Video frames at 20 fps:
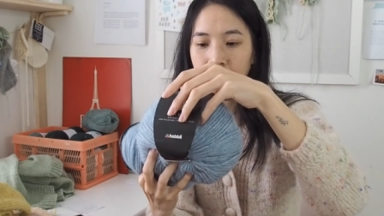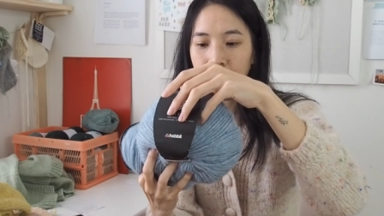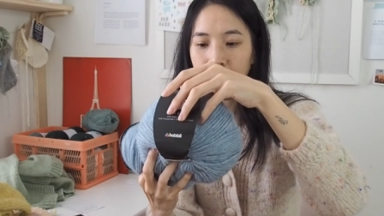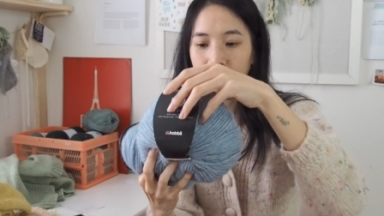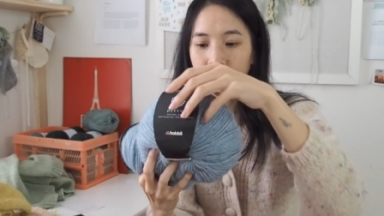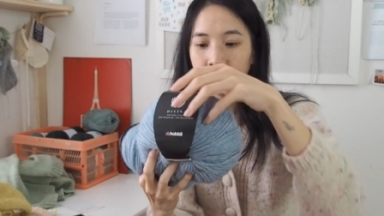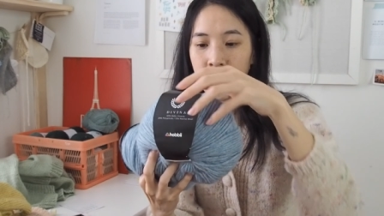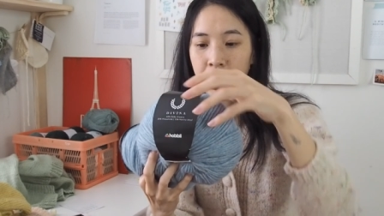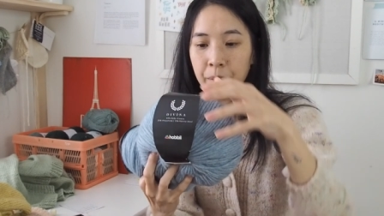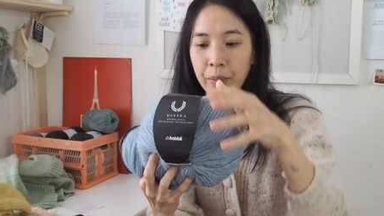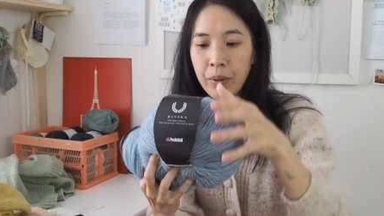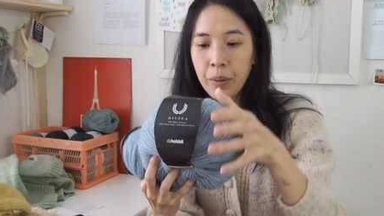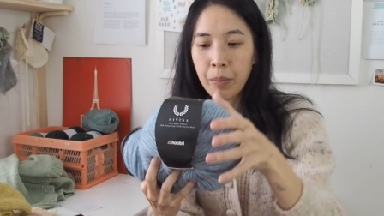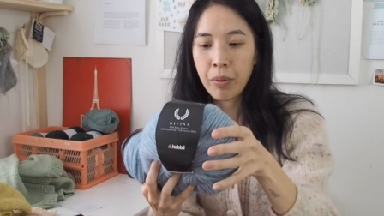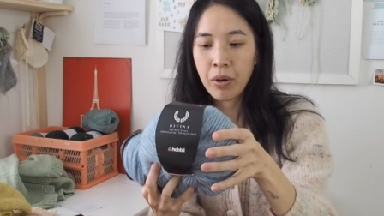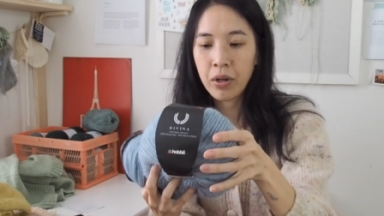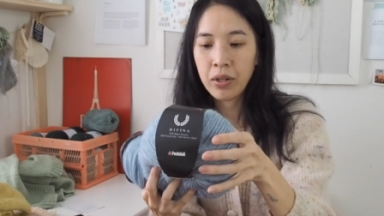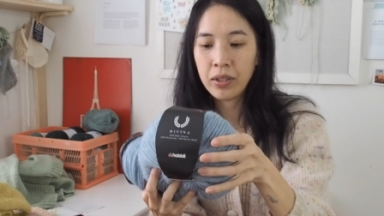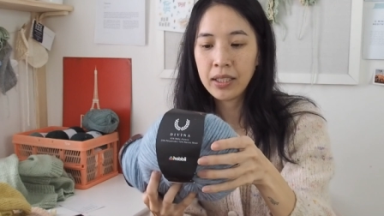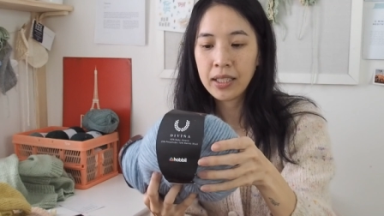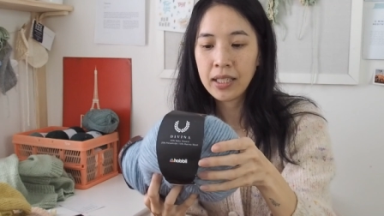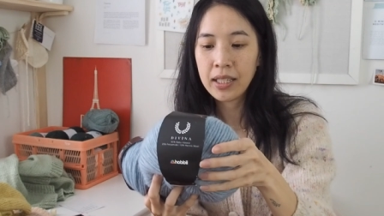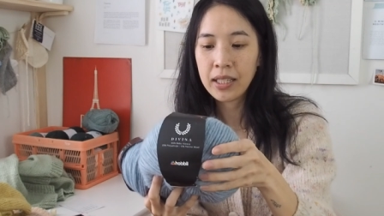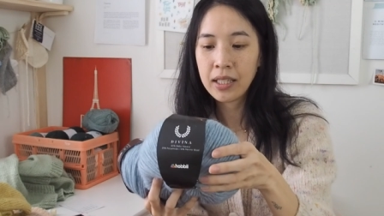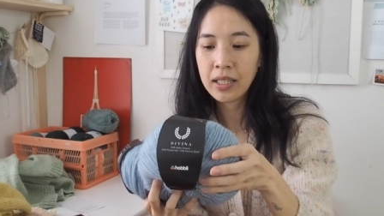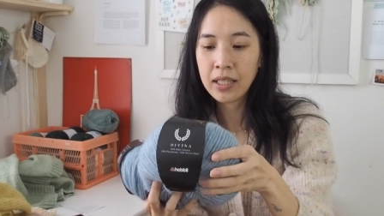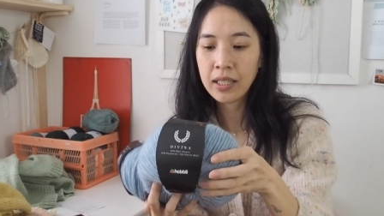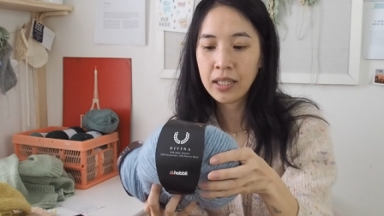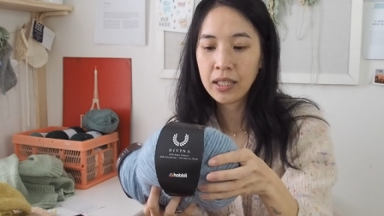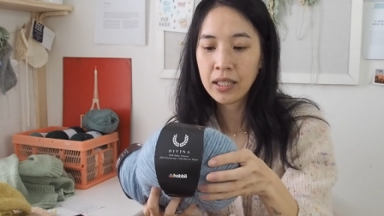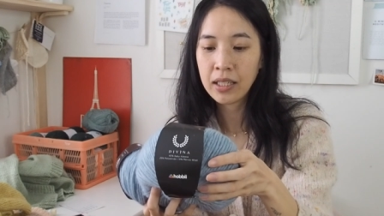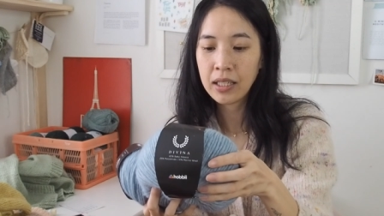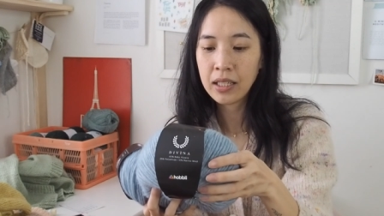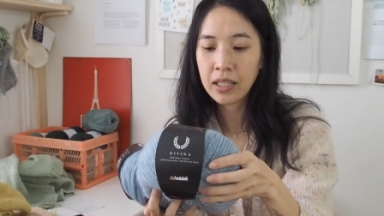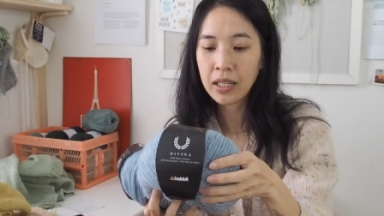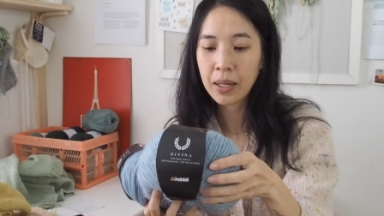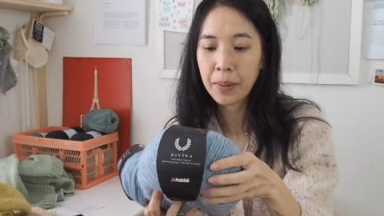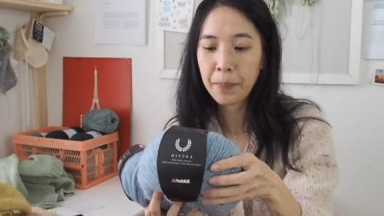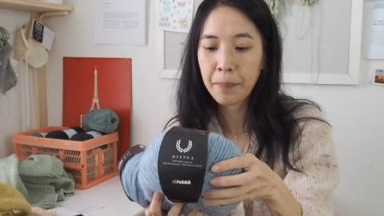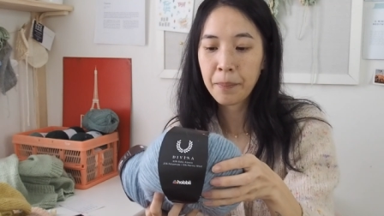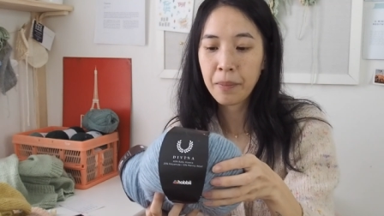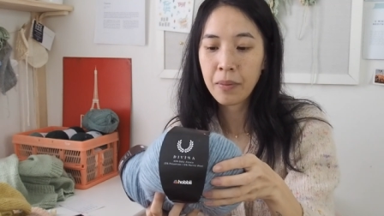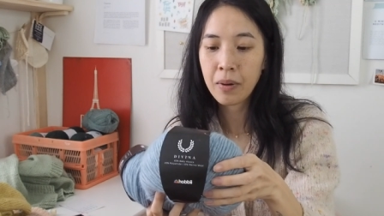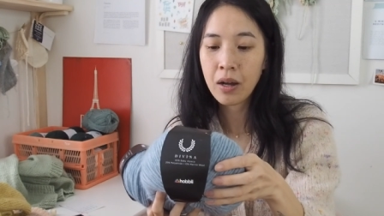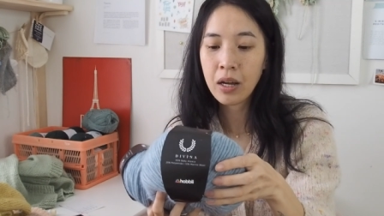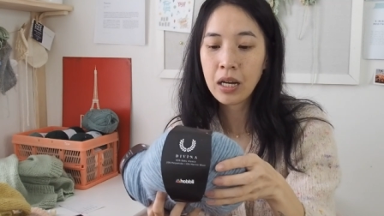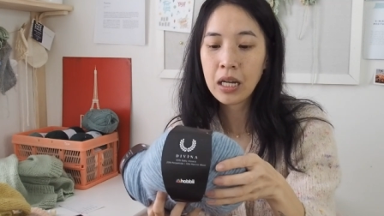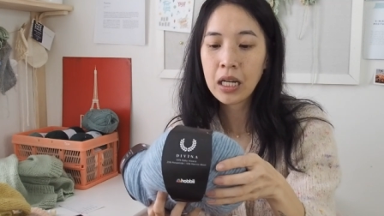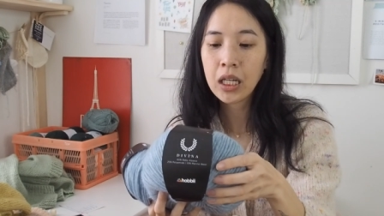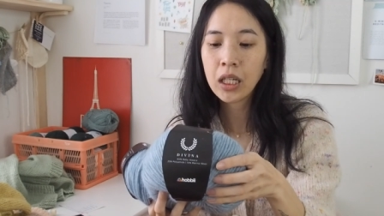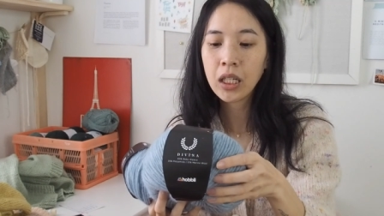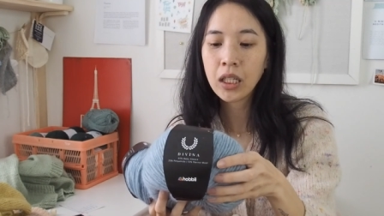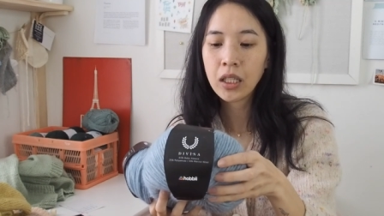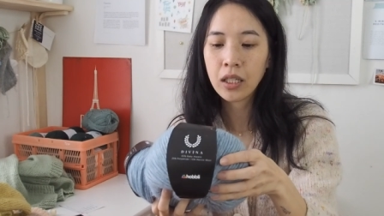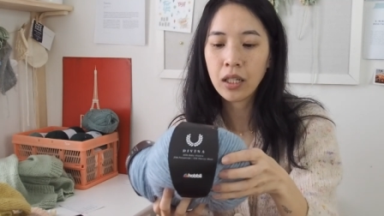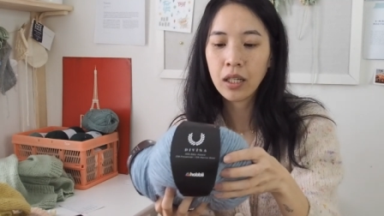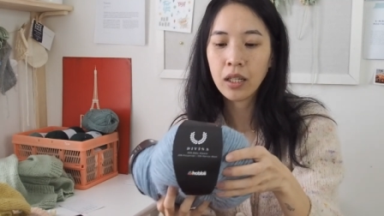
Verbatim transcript: um, polyamide